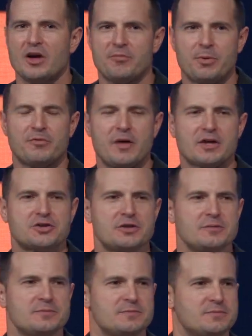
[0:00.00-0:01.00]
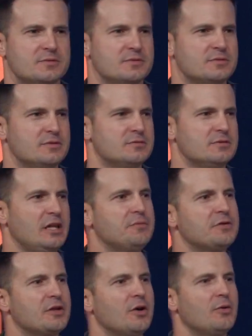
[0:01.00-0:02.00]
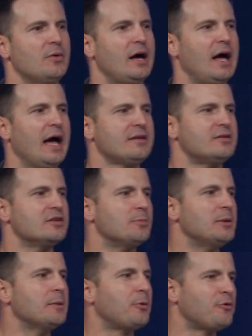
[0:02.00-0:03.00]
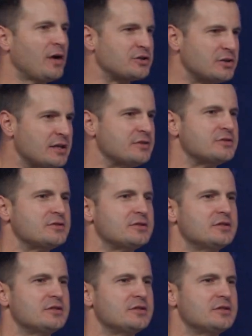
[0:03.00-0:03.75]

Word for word: of perfection, even though I tend to be a perfectionist.